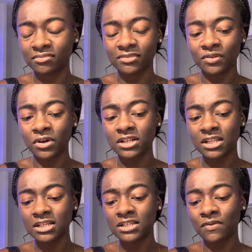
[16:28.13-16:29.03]
What is,
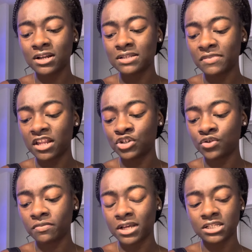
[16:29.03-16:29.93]
let's see, what are some hidden
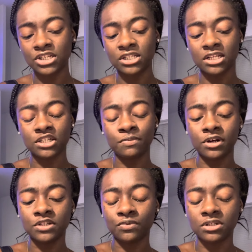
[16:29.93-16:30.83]
truth messages that this
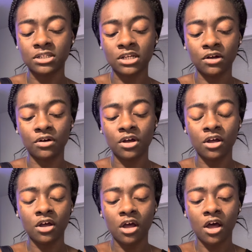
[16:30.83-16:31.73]
person wants to tell
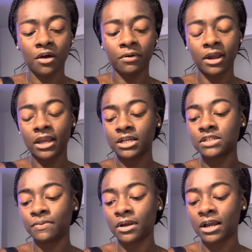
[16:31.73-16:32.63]
Aquarius,
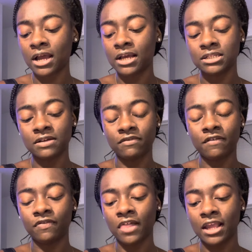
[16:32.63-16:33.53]
Spirit Guides,
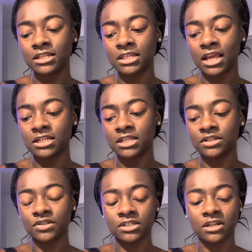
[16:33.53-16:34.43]
Love and Light,
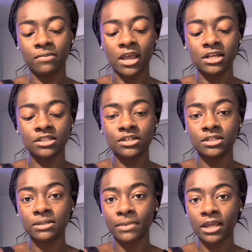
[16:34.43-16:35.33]
Ancestors and
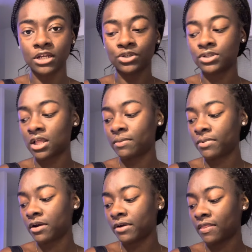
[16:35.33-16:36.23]
Masters, my angels of
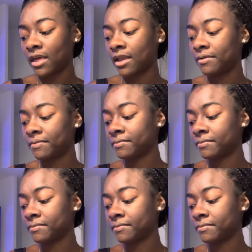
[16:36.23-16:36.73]
paramount light.